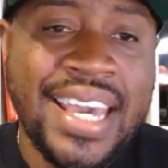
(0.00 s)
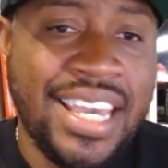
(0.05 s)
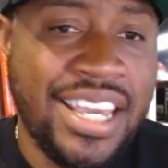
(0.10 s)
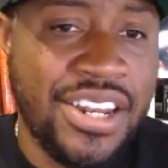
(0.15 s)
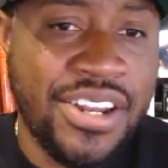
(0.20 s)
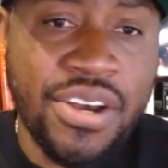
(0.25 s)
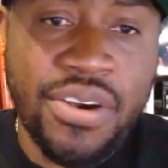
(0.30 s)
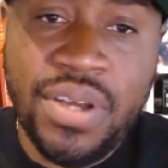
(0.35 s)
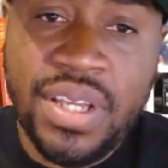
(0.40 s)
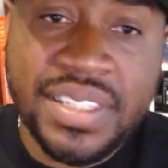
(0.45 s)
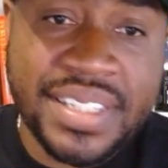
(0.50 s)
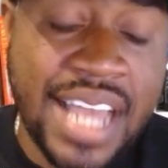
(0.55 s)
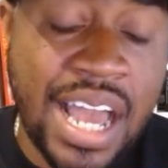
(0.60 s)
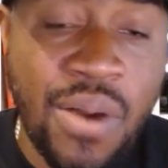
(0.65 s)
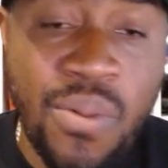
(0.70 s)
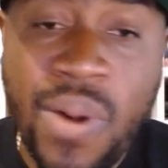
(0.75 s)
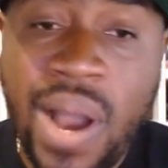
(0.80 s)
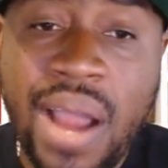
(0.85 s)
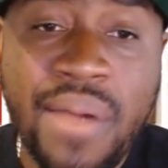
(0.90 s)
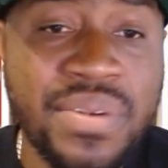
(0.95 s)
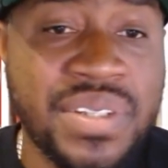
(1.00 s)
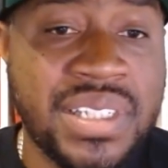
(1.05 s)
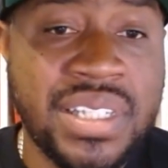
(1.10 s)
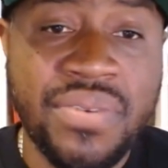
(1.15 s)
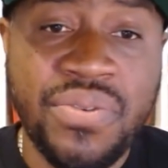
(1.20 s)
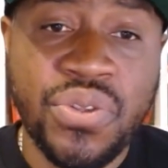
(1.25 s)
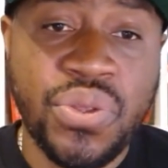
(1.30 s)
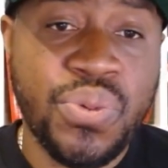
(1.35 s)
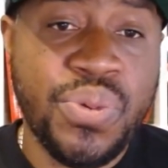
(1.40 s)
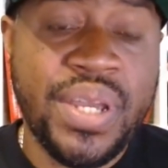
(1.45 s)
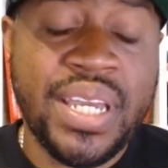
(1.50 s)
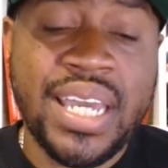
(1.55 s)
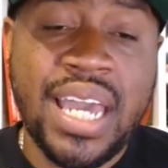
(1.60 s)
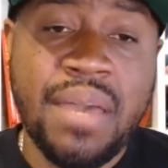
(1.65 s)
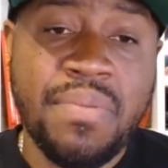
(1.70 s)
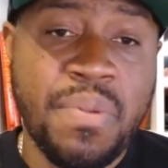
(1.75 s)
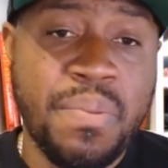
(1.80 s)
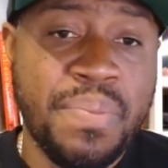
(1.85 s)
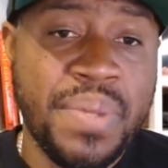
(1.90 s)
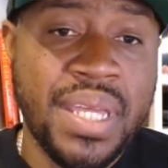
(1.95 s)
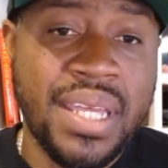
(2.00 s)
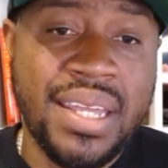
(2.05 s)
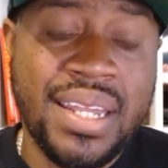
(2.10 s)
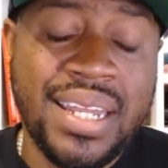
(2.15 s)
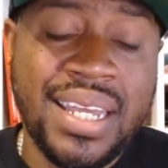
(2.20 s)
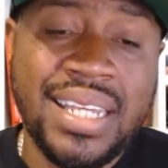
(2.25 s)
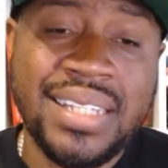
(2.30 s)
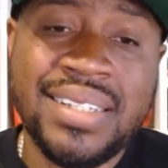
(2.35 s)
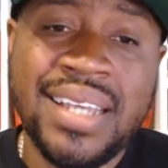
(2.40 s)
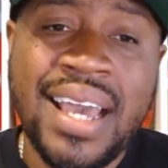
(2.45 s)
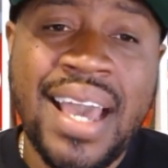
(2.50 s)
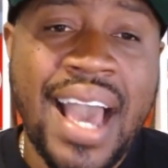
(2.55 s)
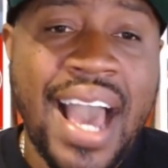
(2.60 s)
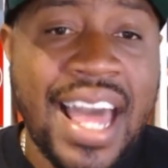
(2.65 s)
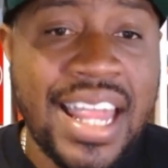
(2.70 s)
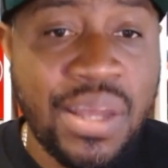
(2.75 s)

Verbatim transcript: you know, he's got wide receiver three capabilities.